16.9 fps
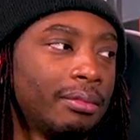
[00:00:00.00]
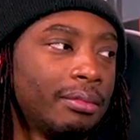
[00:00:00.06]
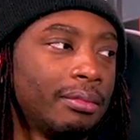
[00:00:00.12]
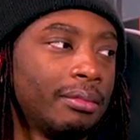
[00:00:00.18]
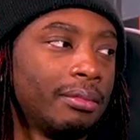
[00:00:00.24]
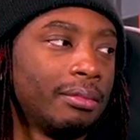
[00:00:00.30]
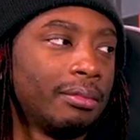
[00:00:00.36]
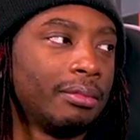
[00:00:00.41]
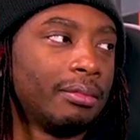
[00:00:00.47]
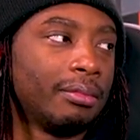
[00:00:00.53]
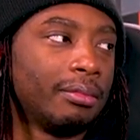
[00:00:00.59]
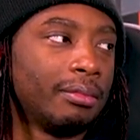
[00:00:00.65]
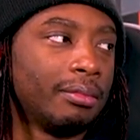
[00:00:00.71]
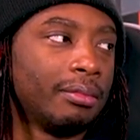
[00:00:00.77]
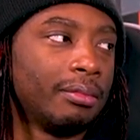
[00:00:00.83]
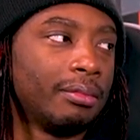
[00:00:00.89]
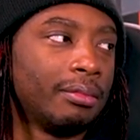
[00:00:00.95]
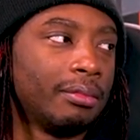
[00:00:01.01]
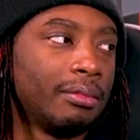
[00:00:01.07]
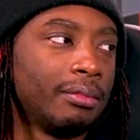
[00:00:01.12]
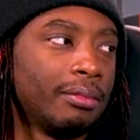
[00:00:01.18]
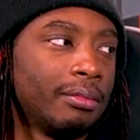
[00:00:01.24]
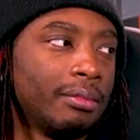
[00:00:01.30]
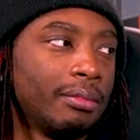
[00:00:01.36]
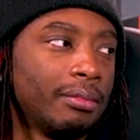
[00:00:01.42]

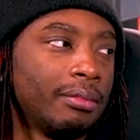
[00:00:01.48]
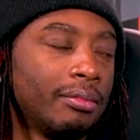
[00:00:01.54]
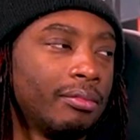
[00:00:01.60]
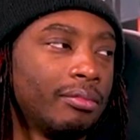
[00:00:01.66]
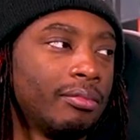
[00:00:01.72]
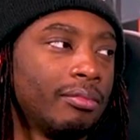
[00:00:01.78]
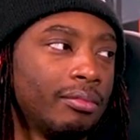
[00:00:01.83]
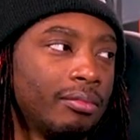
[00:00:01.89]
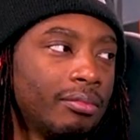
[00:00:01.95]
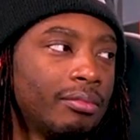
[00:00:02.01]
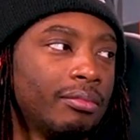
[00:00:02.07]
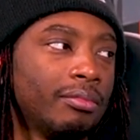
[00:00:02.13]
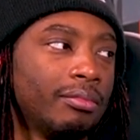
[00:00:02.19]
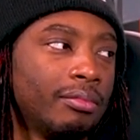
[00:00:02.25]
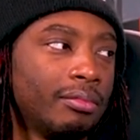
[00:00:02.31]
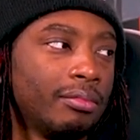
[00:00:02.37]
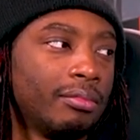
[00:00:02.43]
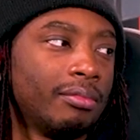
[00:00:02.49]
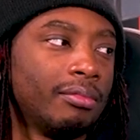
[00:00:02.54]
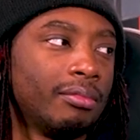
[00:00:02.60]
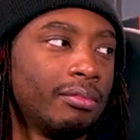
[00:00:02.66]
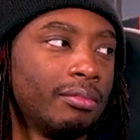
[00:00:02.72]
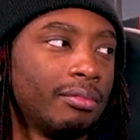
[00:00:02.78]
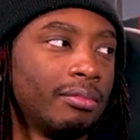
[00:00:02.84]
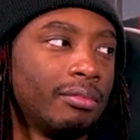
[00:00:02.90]

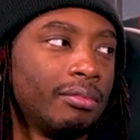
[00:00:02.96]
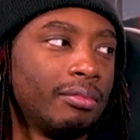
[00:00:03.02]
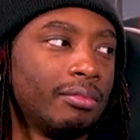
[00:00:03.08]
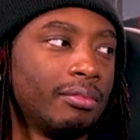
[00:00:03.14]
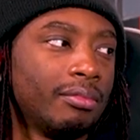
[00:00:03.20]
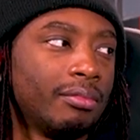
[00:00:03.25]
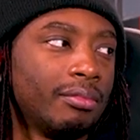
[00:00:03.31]
This person isn't speaking.